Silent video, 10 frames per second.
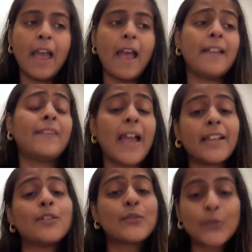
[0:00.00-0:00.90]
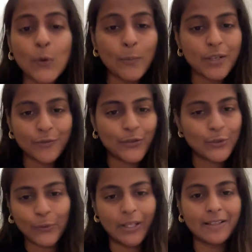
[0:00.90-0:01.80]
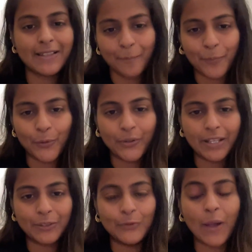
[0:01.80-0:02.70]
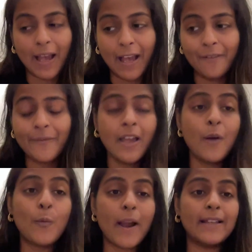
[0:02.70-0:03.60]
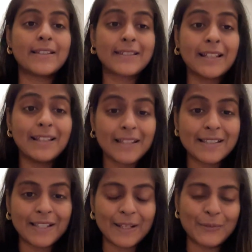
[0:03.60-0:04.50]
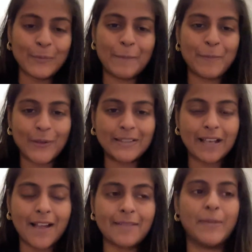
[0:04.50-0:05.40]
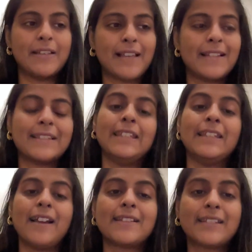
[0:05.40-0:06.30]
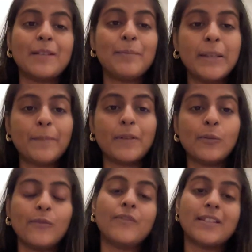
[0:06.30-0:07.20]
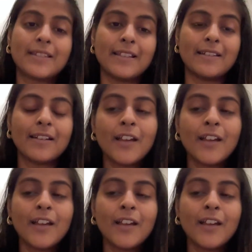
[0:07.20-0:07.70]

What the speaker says: And thank you so much for showing the support that you have while still listening to my podcast, because I see there are still people who've listened